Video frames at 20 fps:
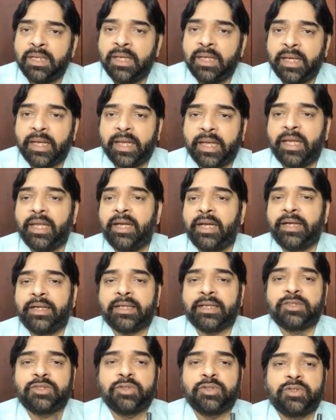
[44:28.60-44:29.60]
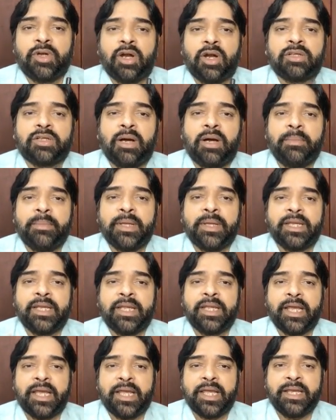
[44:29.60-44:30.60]
A letter should not come in
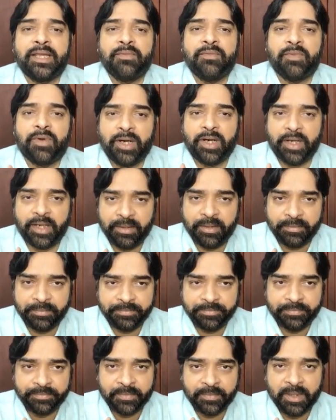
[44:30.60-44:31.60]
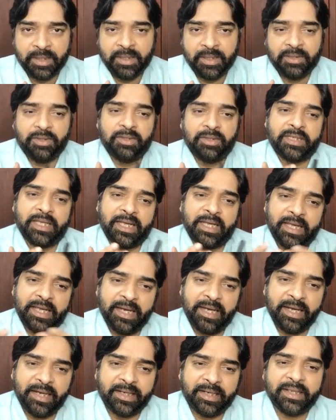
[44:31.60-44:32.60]
any word. They'll say A
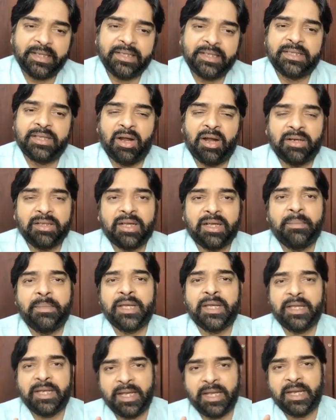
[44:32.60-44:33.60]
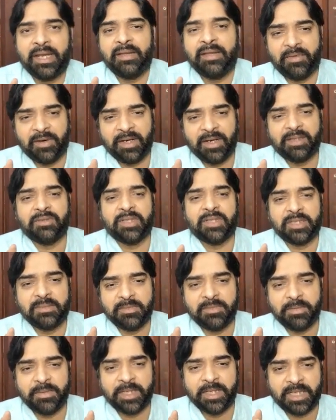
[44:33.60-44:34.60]
letter is not coming in any word, so
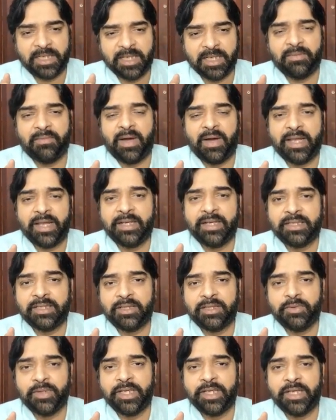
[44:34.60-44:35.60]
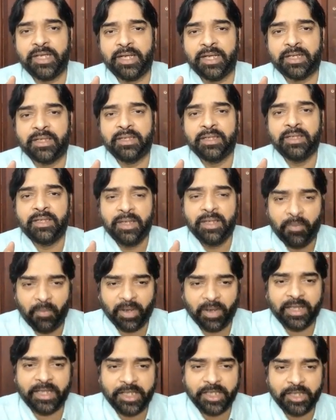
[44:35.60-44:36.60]
remove it. Now, why it's doing here? What
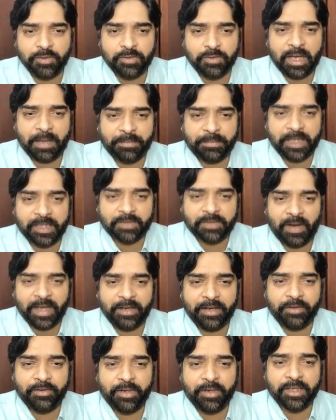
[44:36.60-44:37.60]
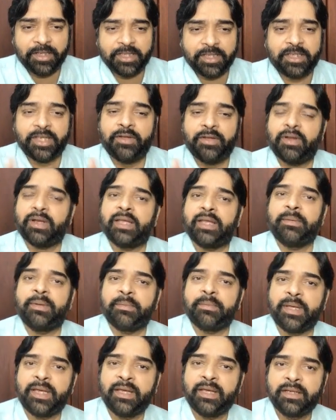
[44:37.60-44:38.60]
is the use of this? Why unnecessary you are giving
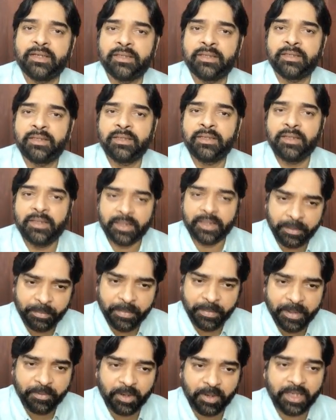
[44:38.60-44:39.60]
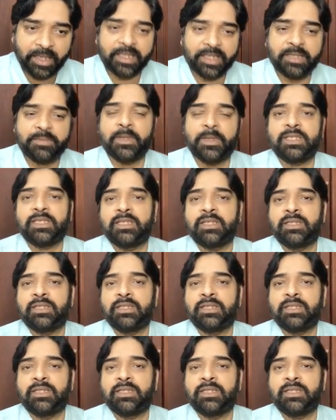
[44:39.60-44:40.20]
me? Give me only this much.